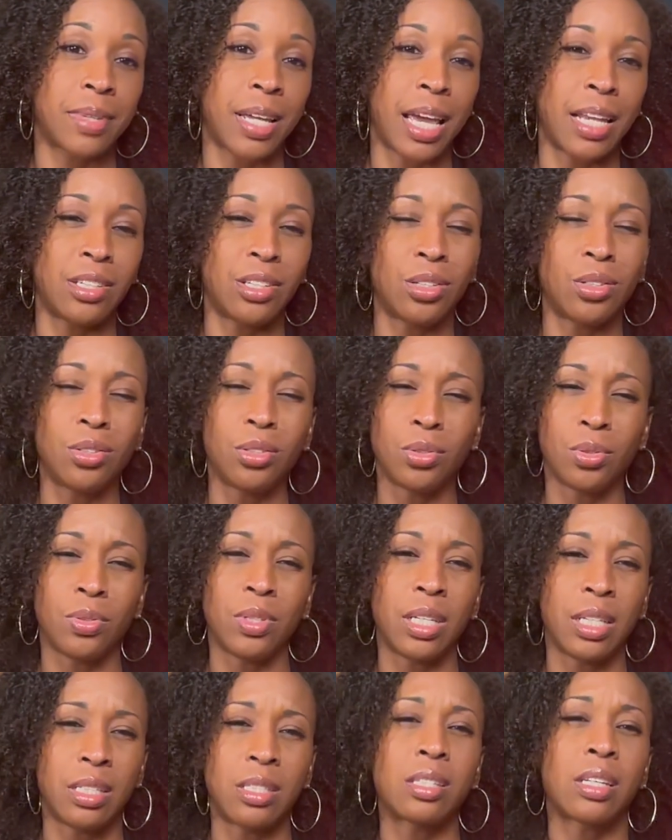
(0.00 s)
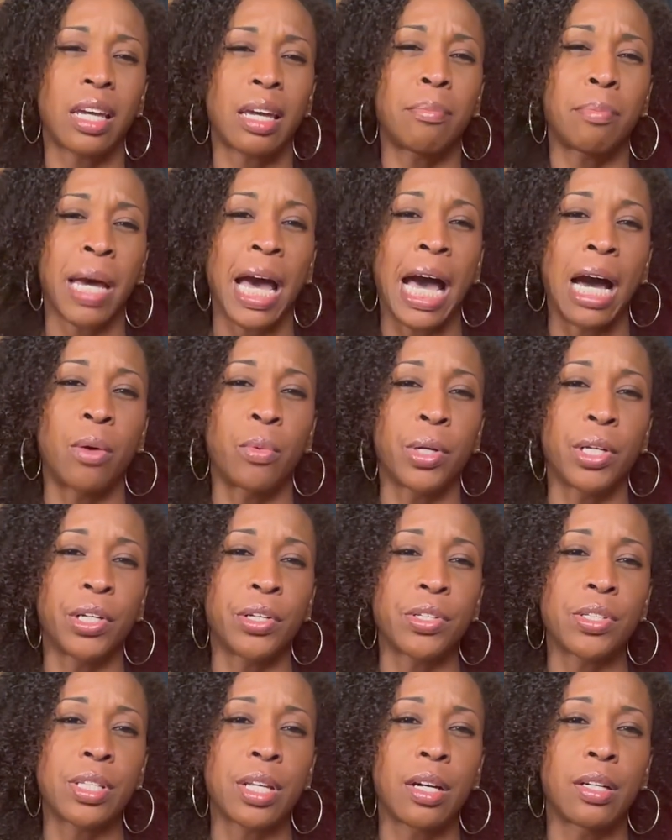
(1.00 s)
and you do need to empower
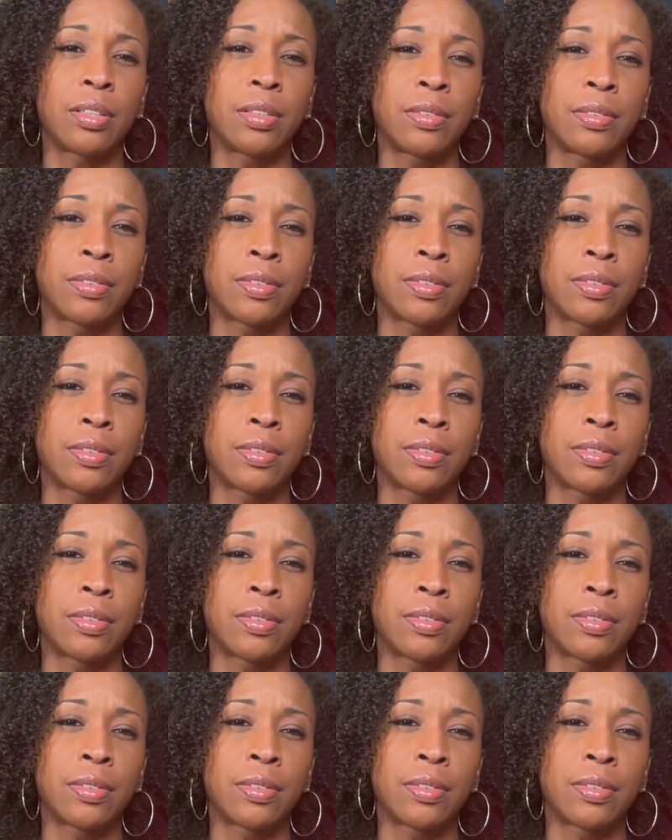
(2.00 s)
yourself.